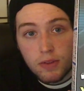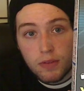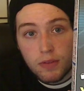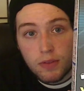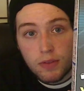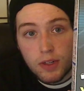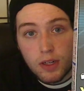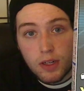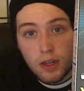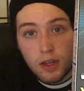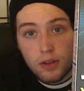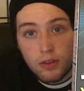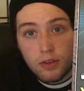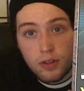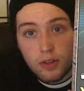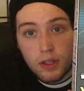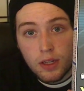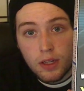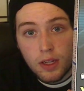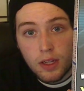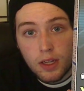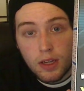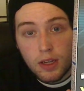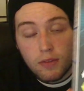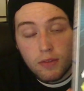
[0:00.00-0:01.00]
1500.
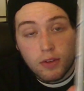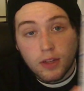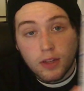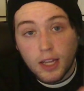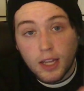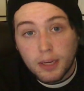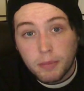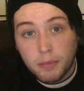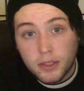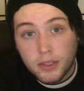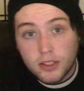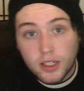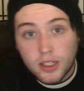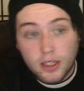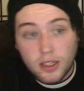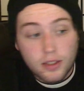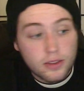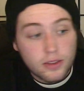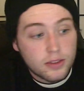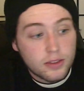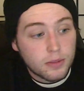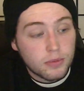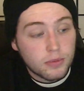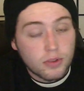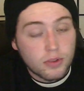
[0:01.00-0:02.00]
If you like my
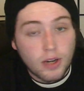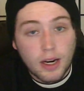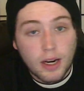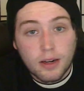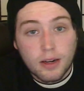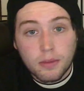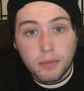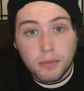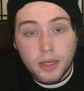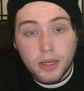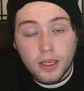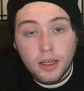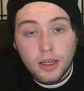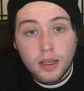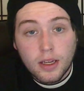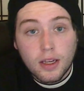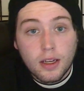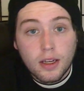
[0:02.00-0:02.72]
channel, subscribe to me.